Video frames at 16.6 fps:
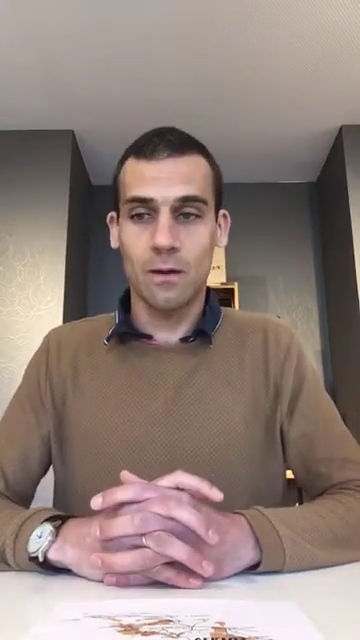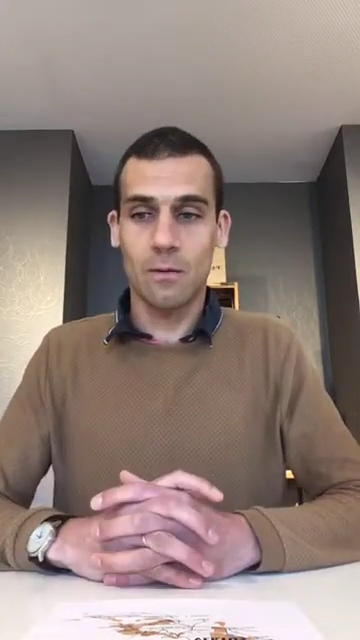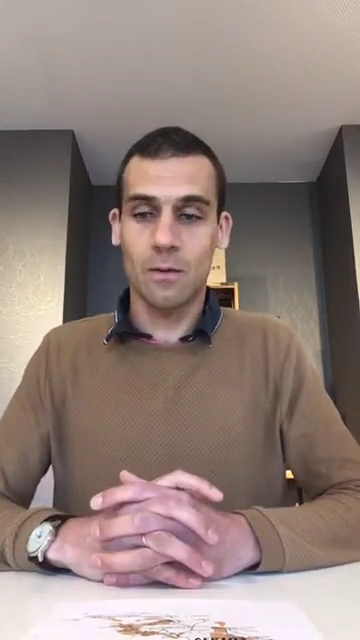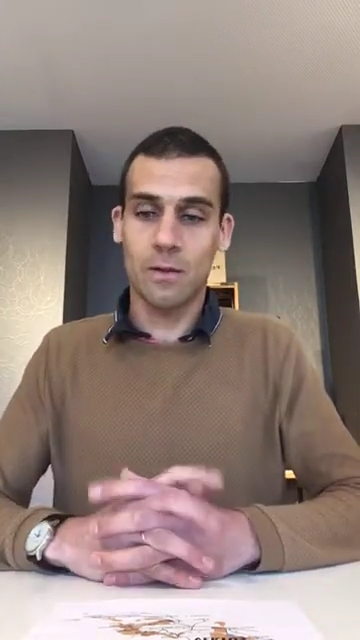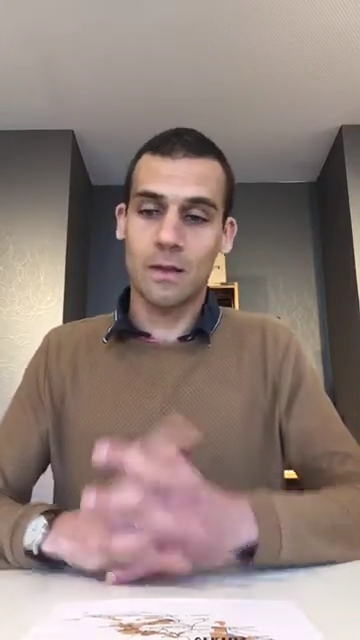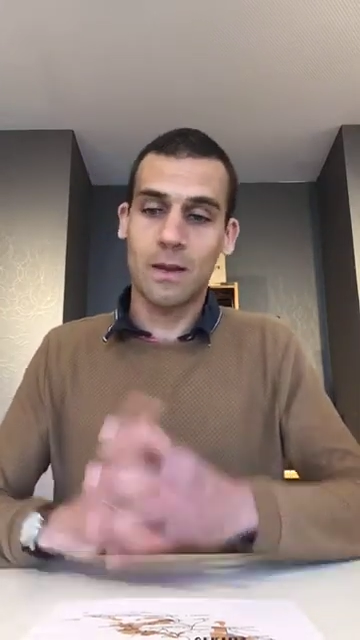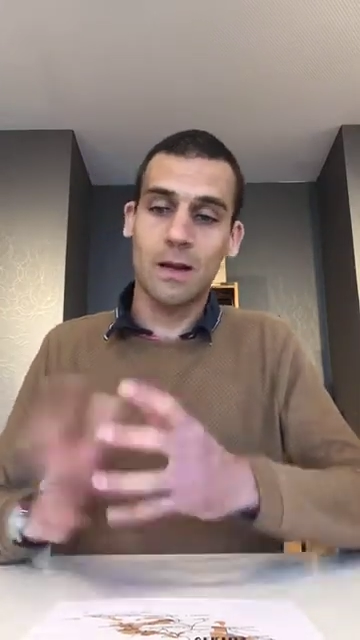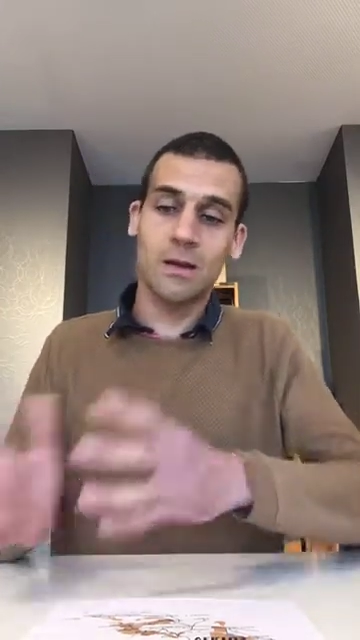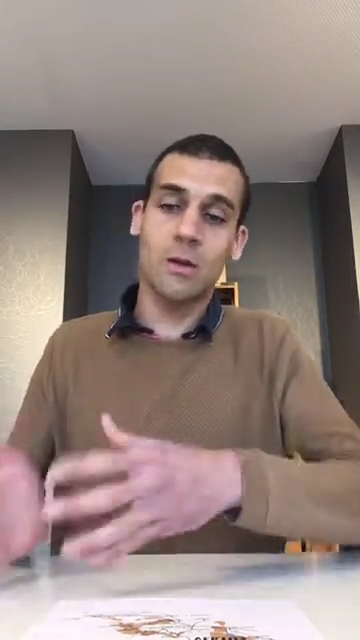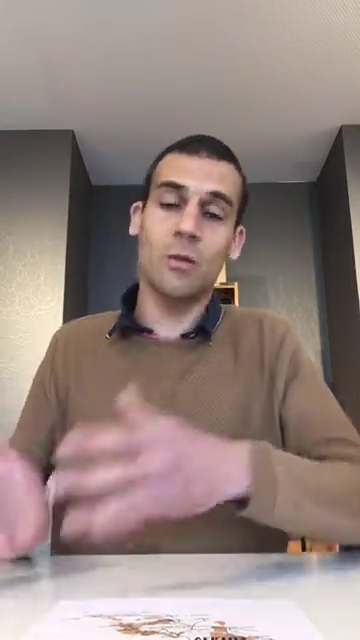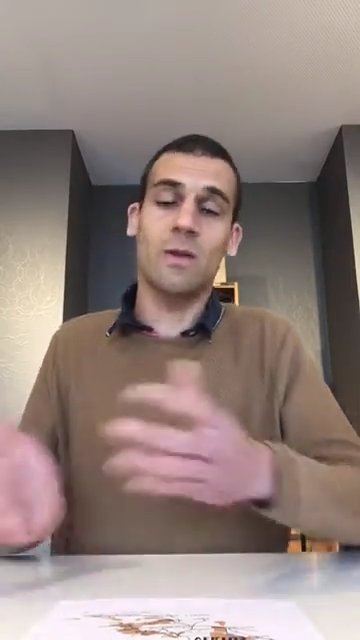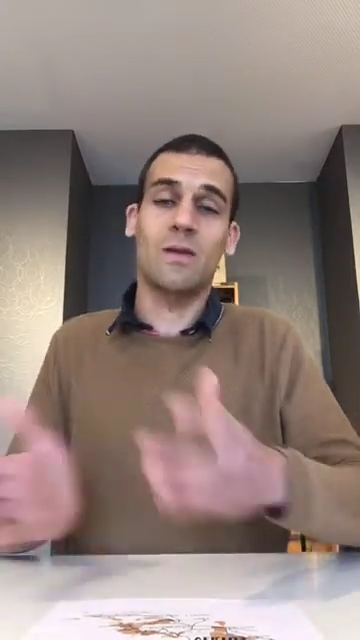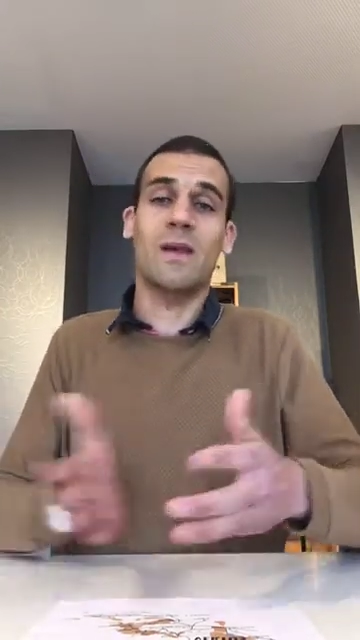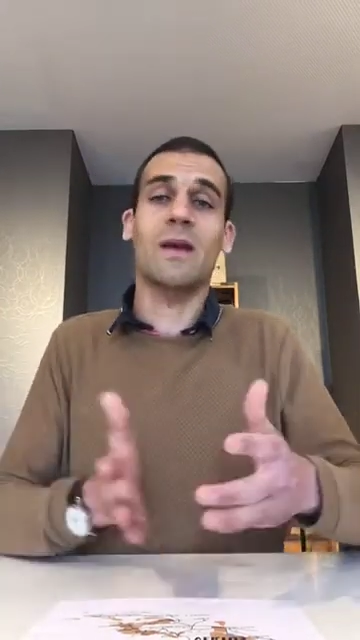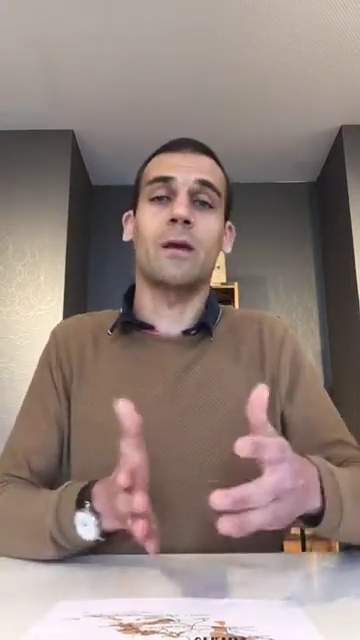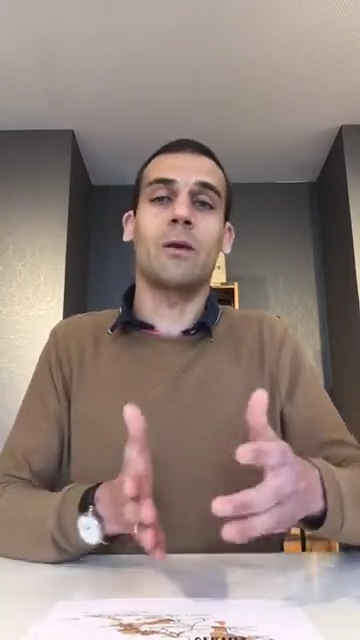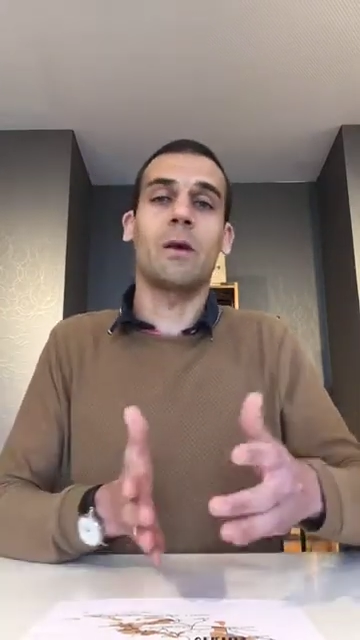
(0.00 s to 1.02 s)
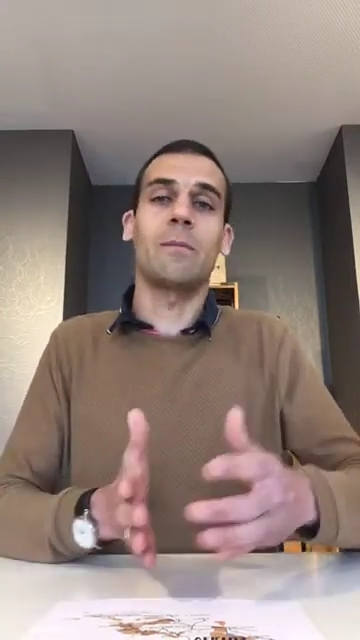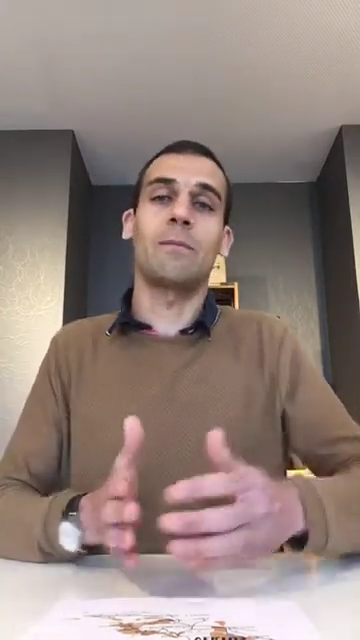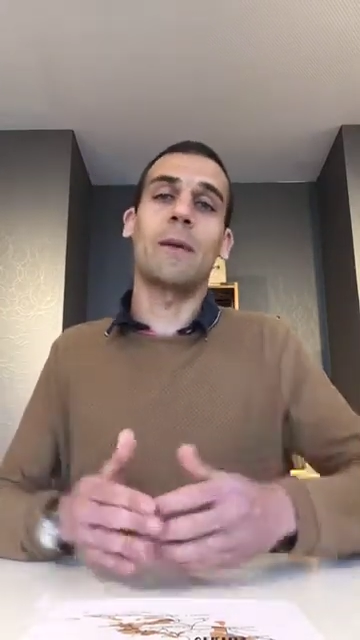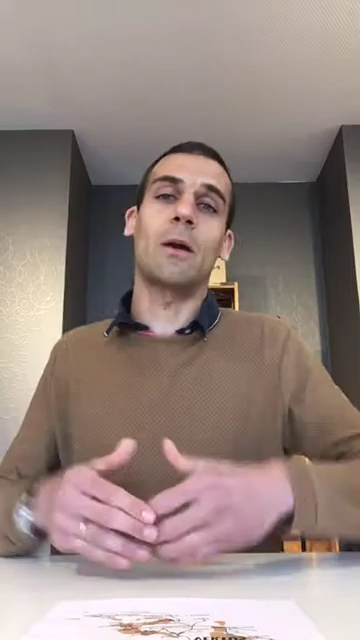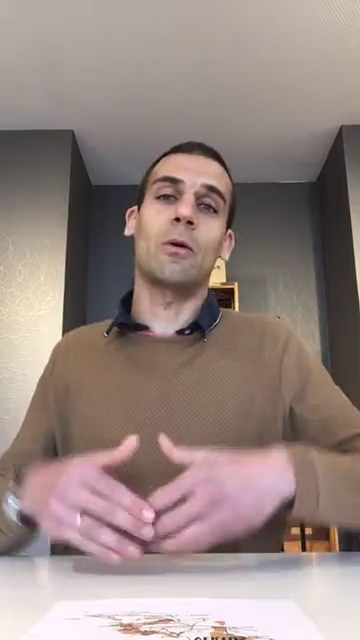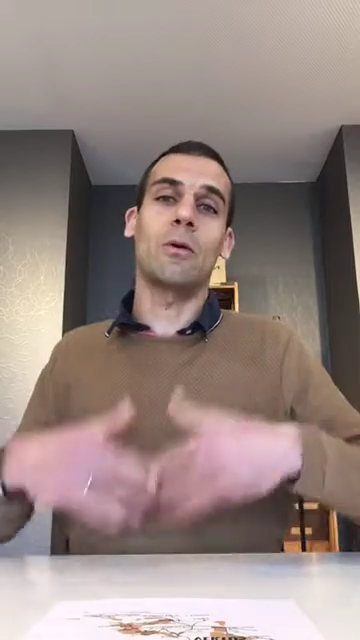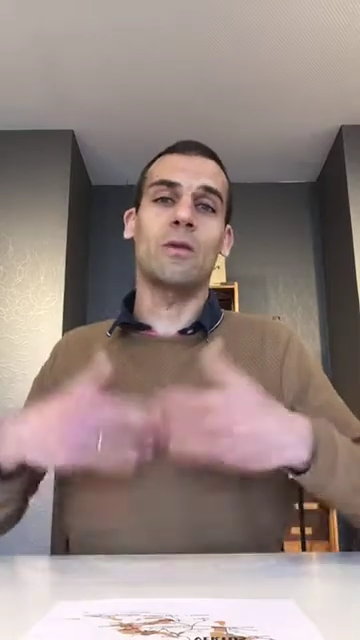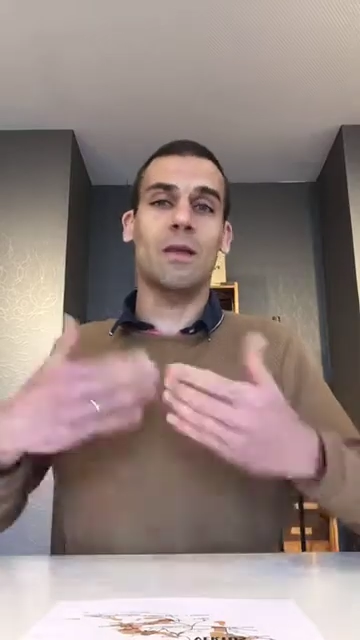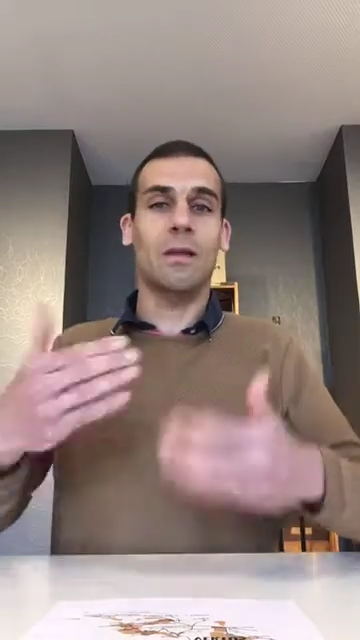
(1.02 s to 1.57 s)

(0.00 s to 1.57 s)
starting with second-hand barrels,